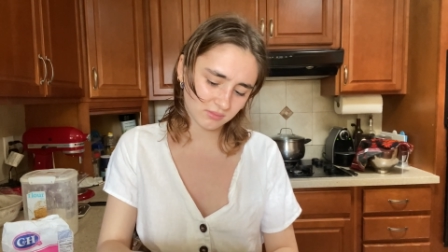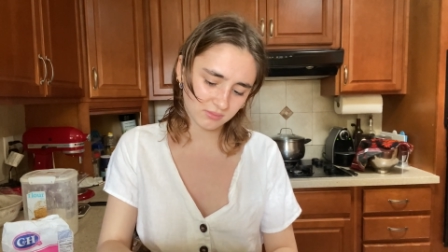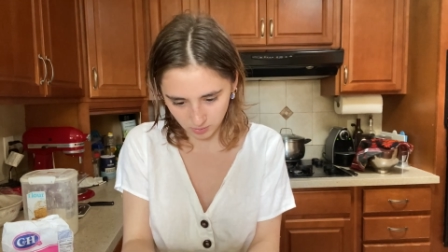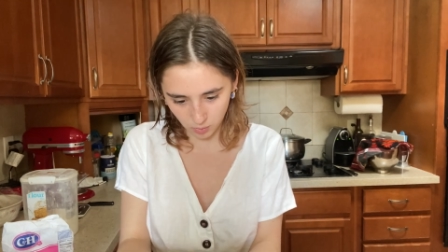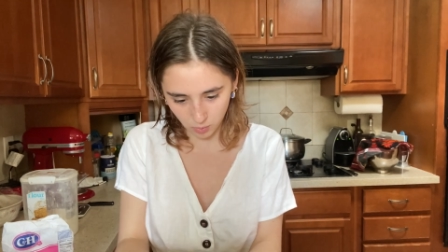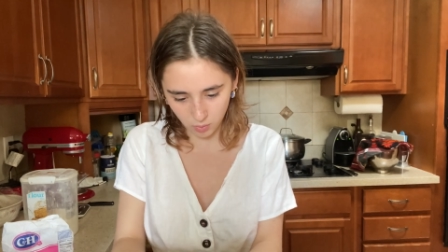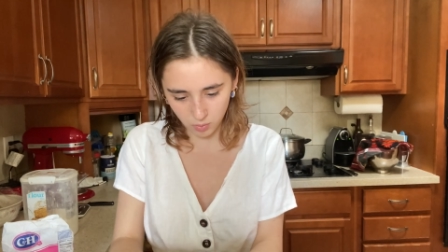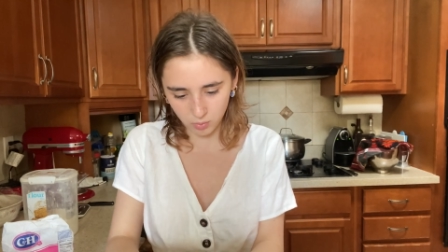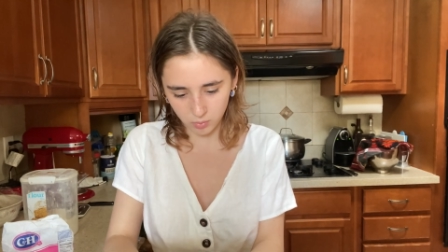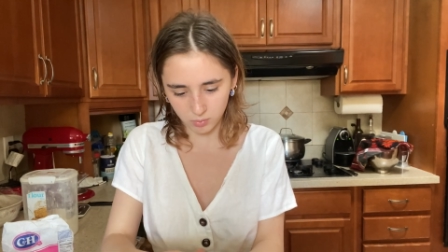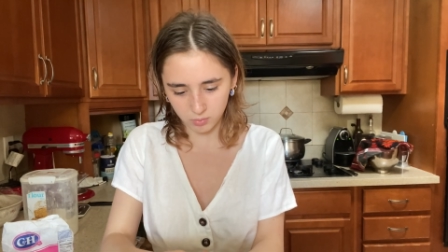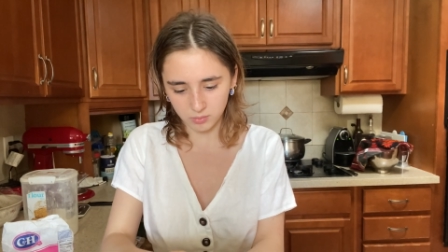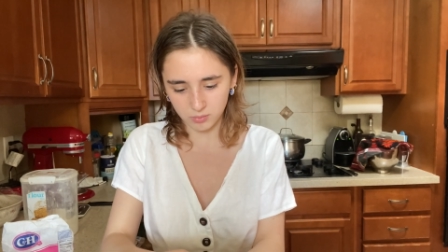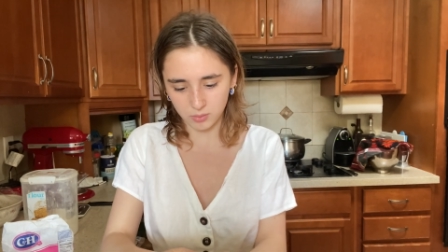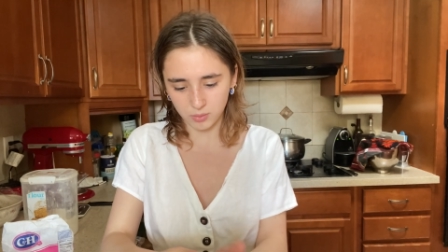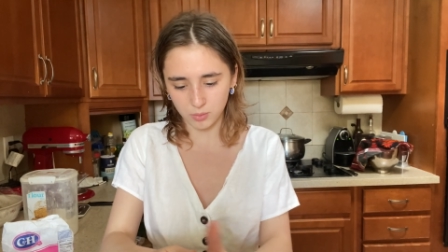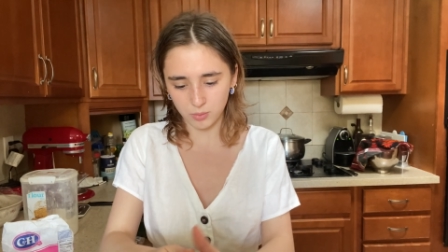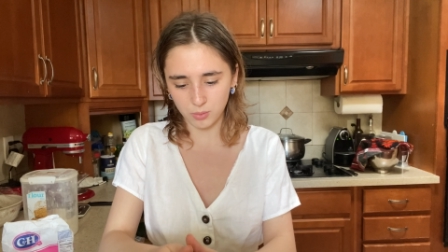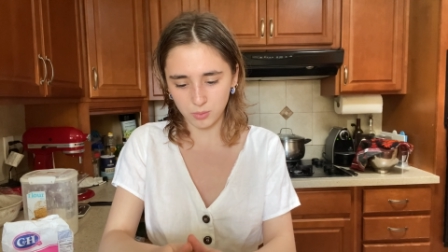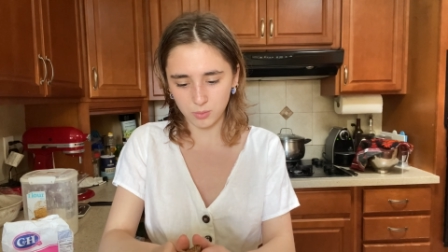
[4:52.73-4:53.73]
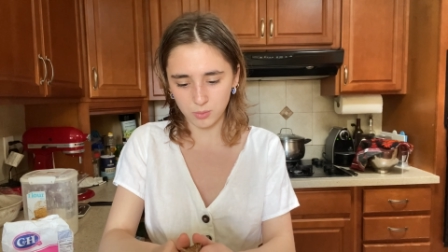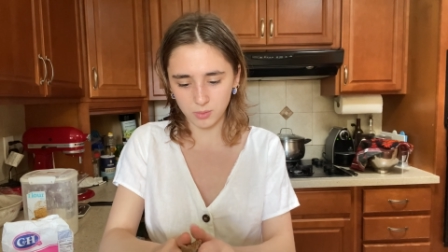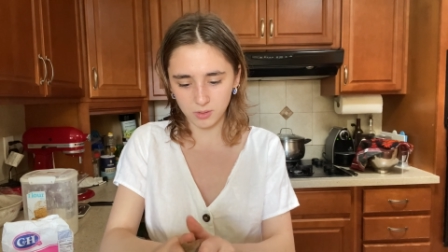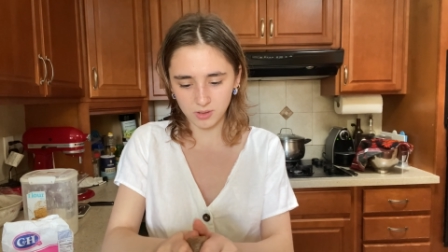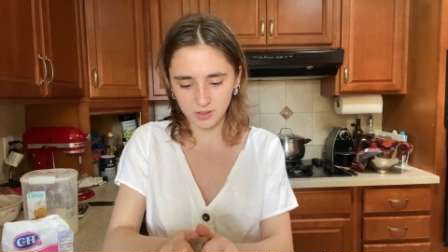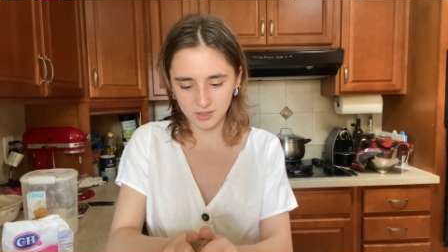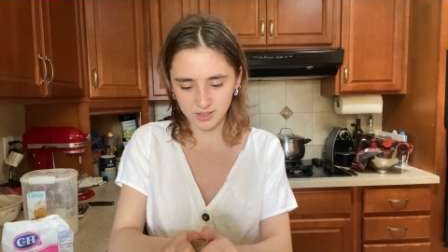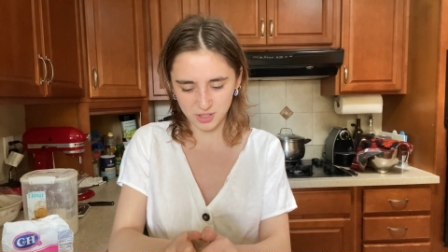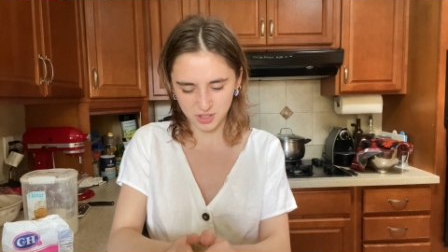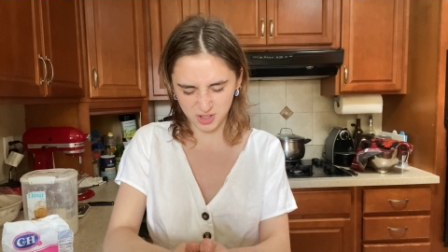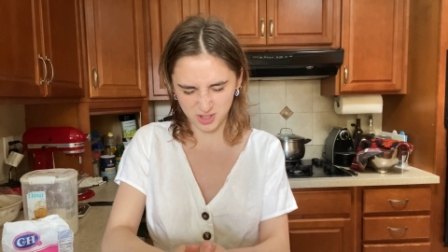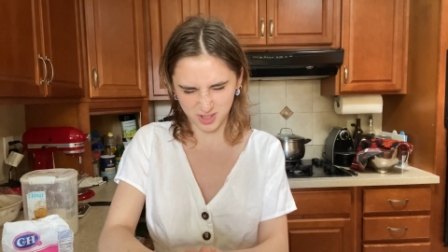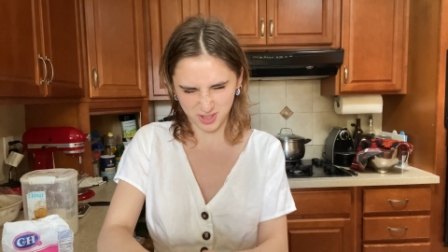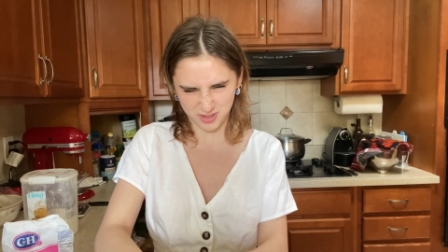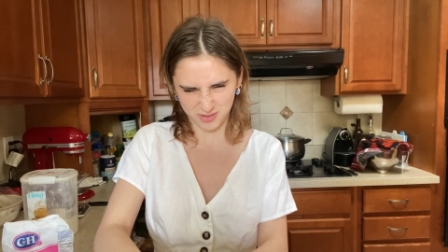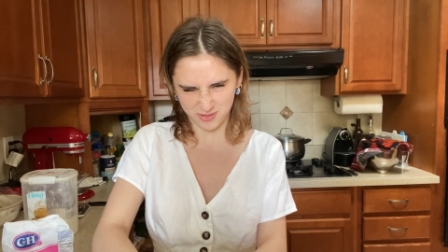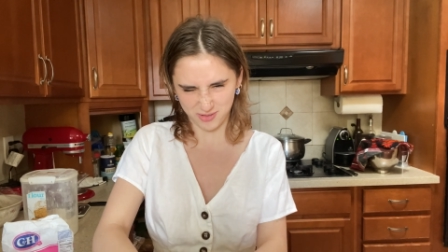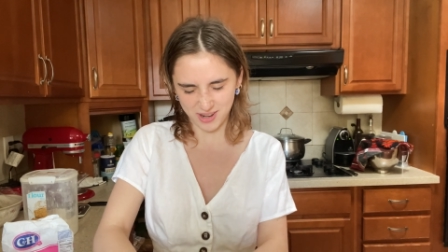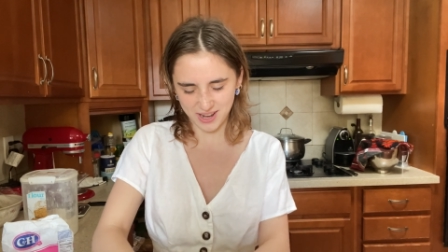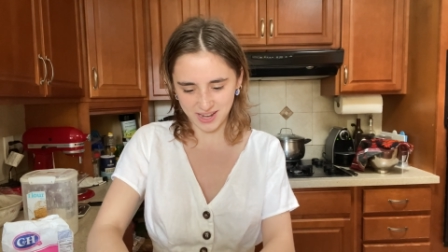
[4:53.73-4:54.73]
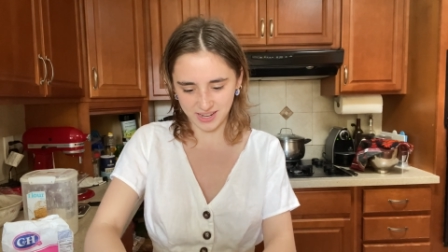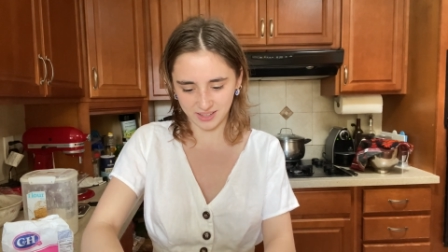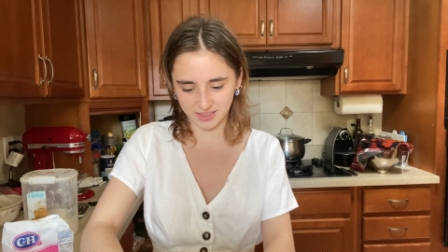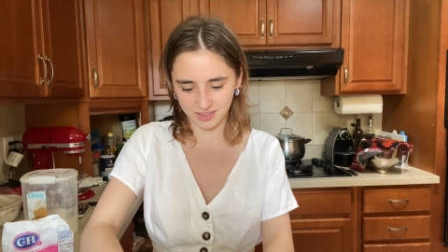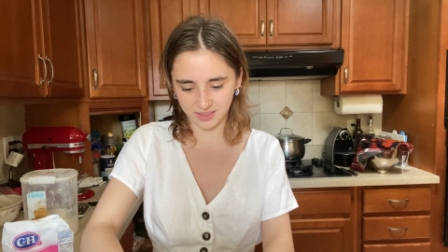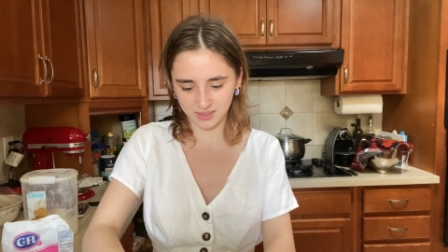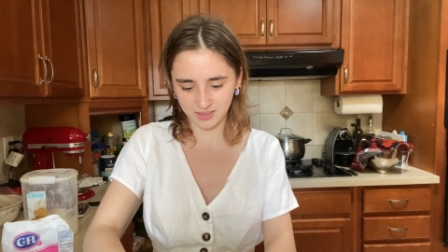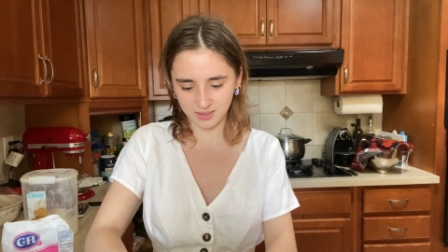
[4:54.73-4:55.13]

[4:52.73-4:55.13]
Oh, ooh, strength.